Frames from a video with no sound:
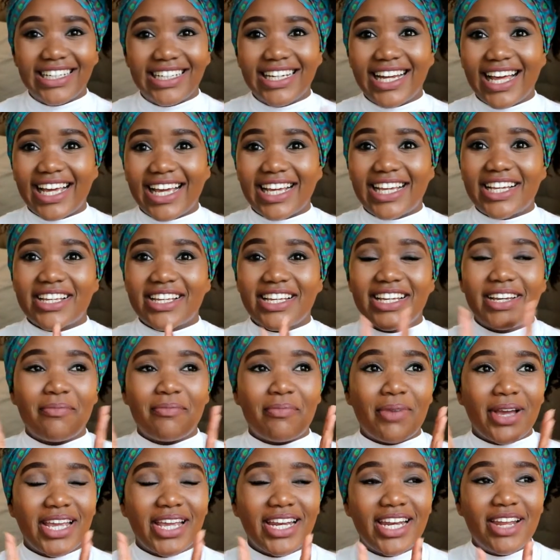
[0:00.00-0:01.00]
Like
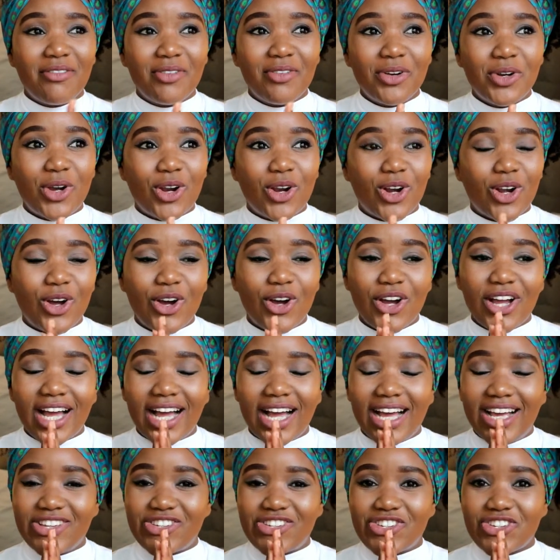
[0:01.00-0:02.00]
by 11 o'clock,
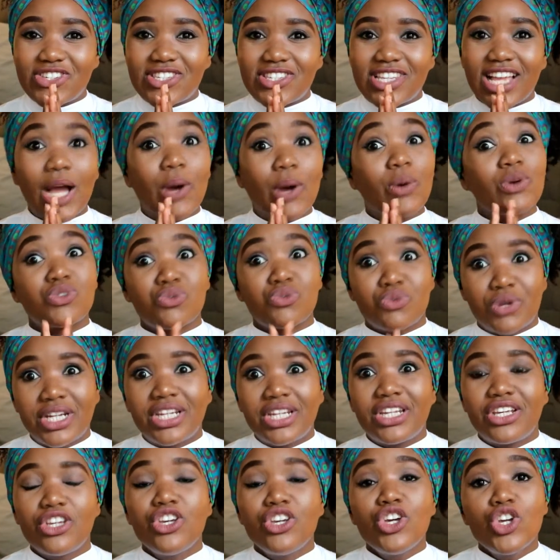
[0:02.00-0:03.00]
I was
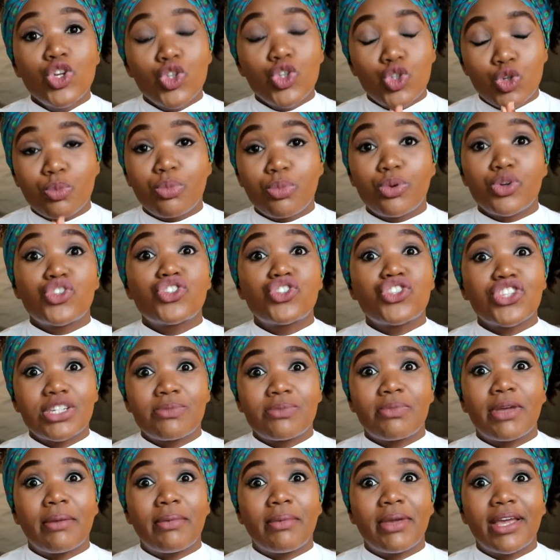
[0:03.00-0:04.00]
ready to push this
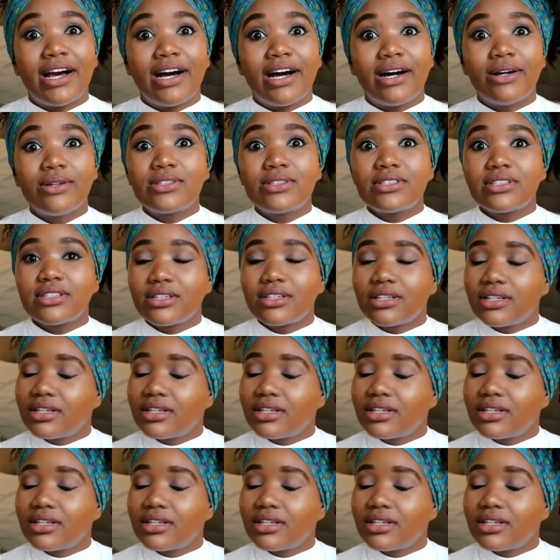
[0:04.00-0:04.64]
baby out.